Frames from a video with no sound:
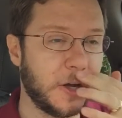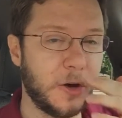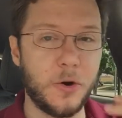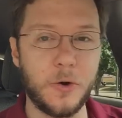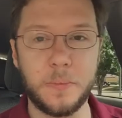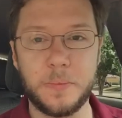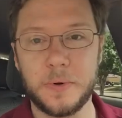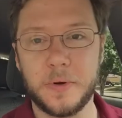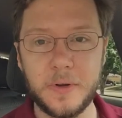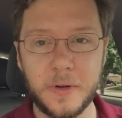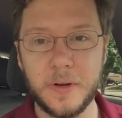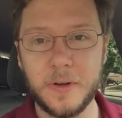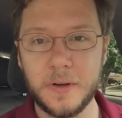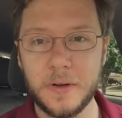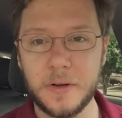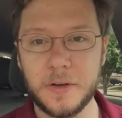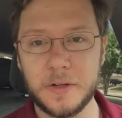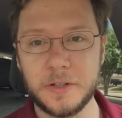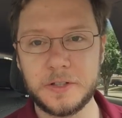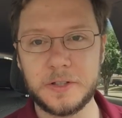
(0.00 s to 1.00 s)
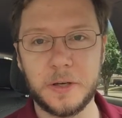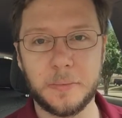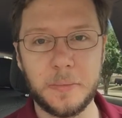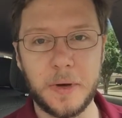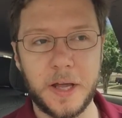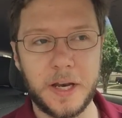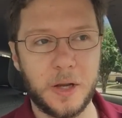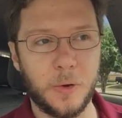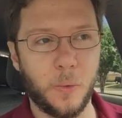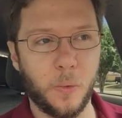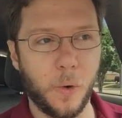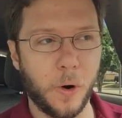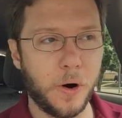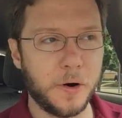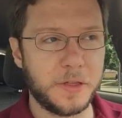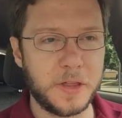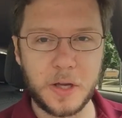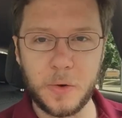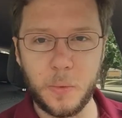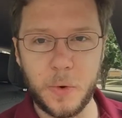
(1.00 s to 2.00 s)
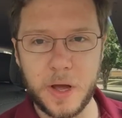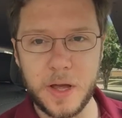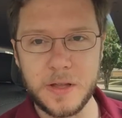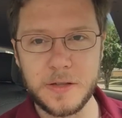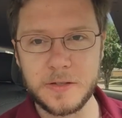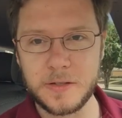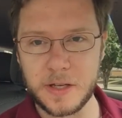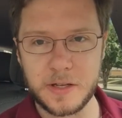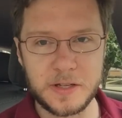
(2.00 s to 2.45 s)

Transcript: I hope somebody worthy wins.